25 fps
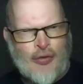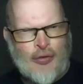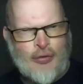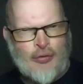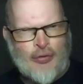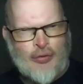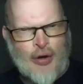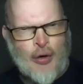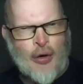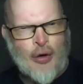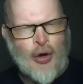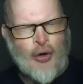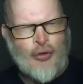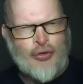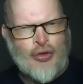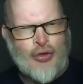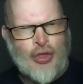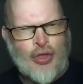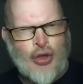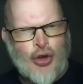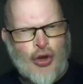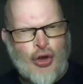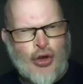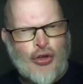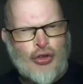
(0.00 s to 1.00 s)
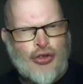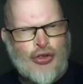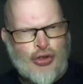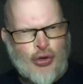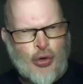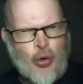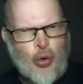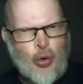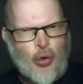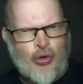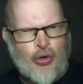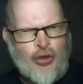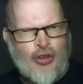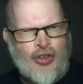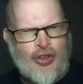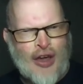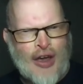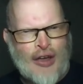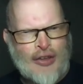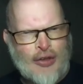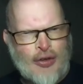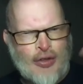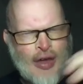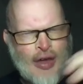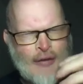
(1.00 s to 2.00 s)
very often the goods courses that i
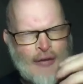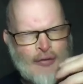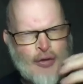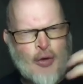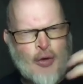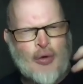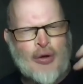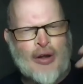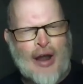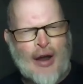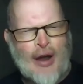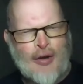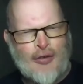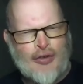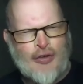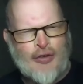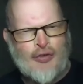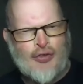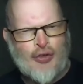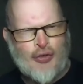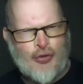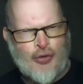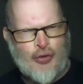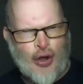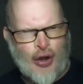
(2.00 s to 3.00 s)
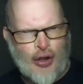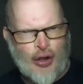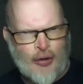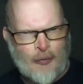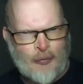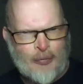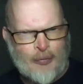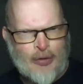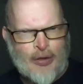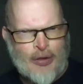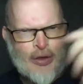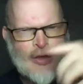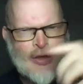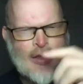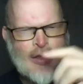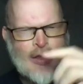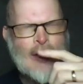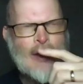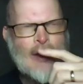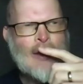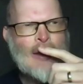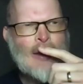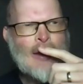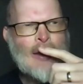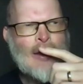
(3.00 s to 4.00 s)
do they have their own narratives to follow
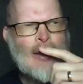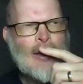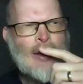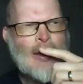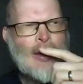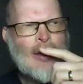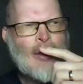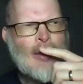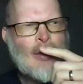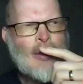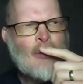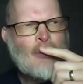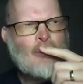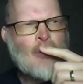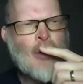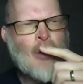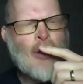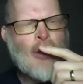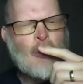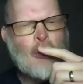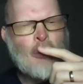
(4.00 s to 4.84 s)
but